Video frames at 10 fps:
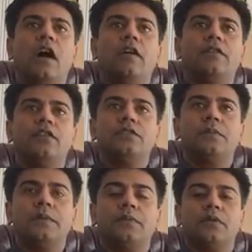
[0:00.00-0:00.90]
of those
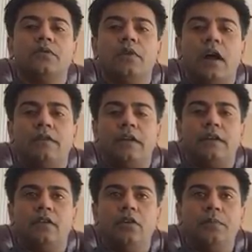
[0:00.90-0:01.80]
people who have
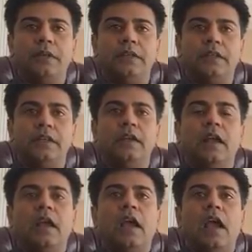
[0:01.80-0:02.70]
an OPT
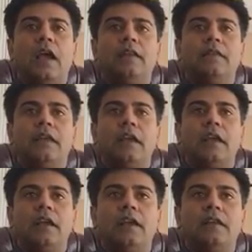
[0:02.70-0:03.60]
and
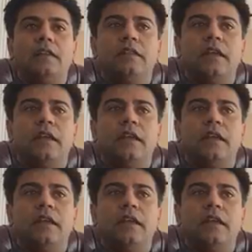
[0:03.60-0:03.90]
they